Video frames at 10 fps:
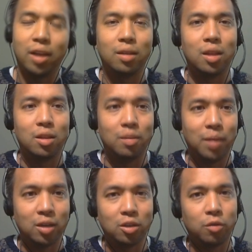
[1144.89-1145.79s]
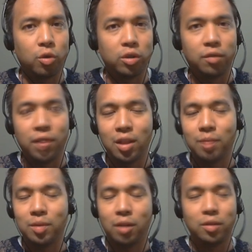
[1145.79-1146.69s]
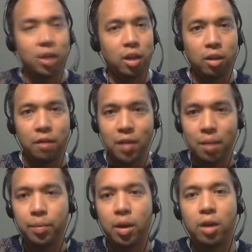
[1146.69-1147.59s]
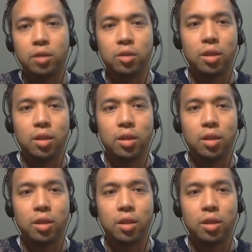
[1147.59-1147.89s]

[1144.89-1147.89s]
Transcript: And then the mages, of course, defended themselves and killed off Templars,